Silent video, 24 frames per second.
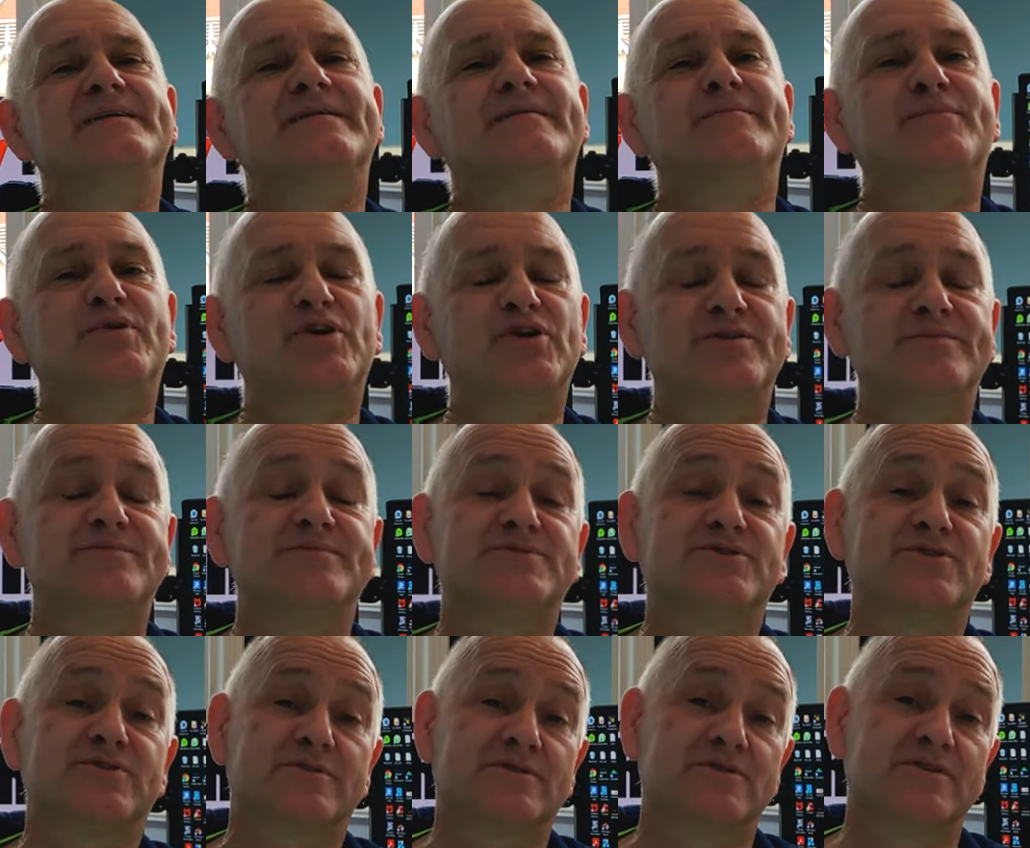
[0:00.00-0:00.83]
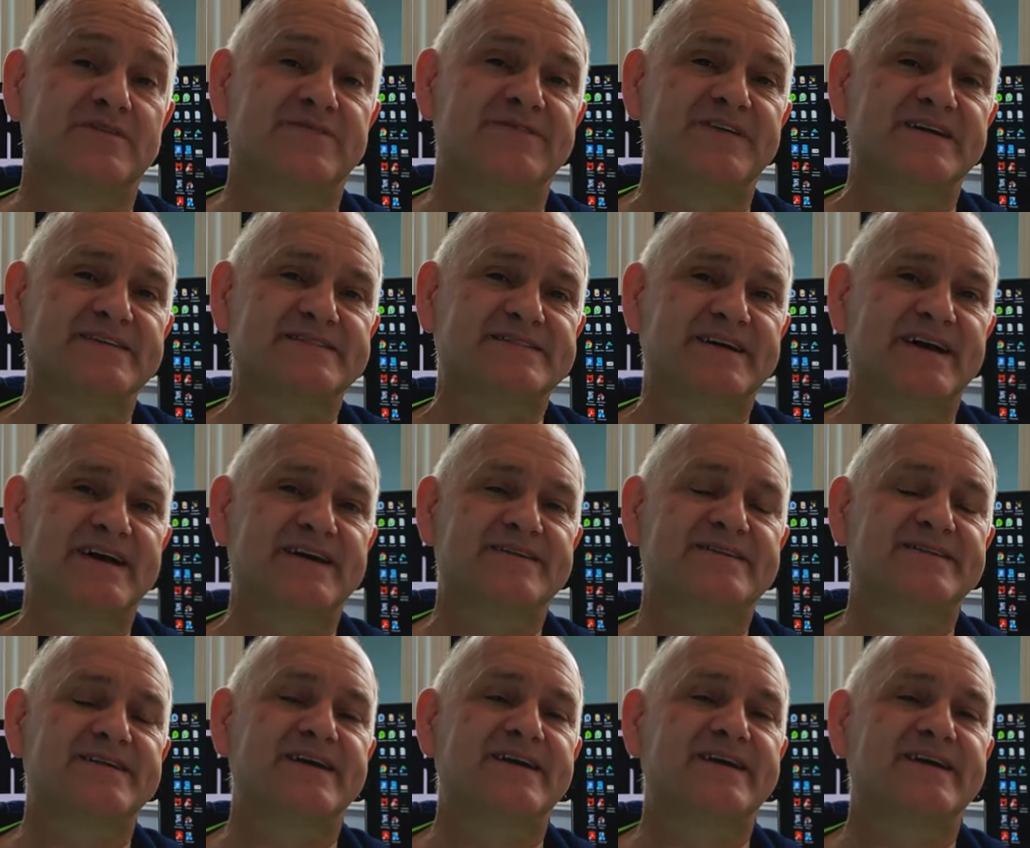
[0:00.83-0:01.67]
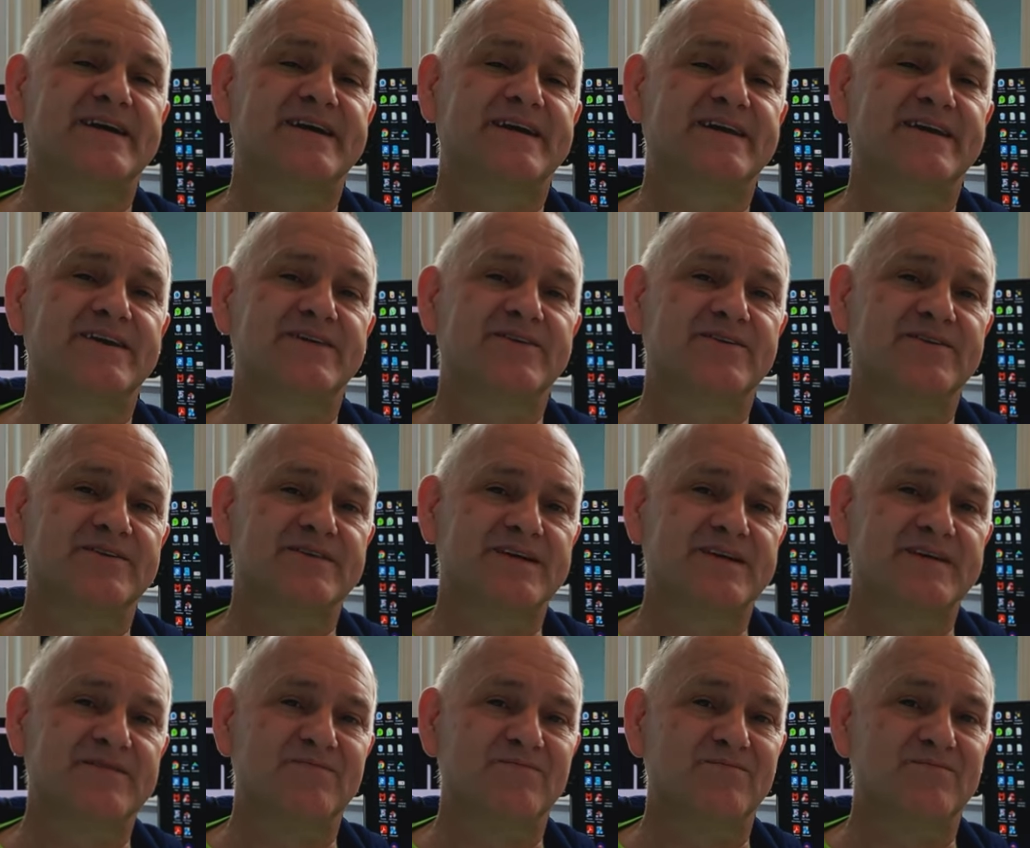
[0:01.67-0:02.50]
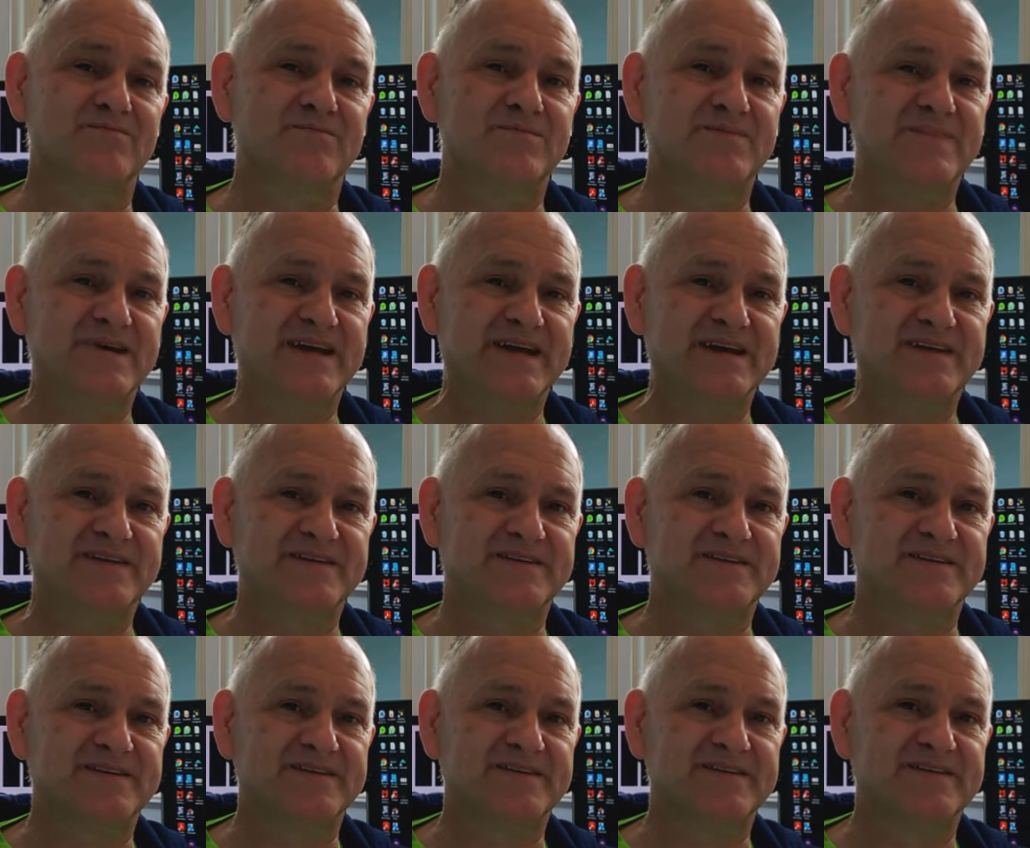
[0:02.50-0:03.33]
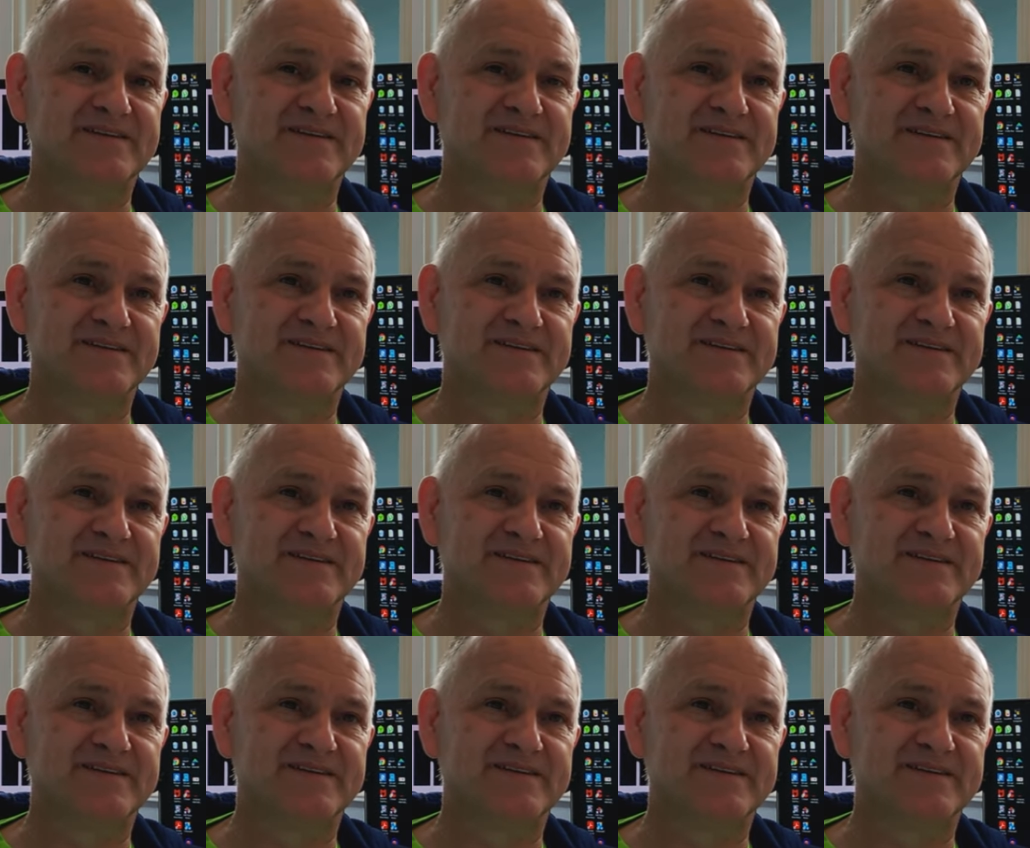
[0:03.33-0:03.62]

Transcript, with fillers: But does look fantastic and another major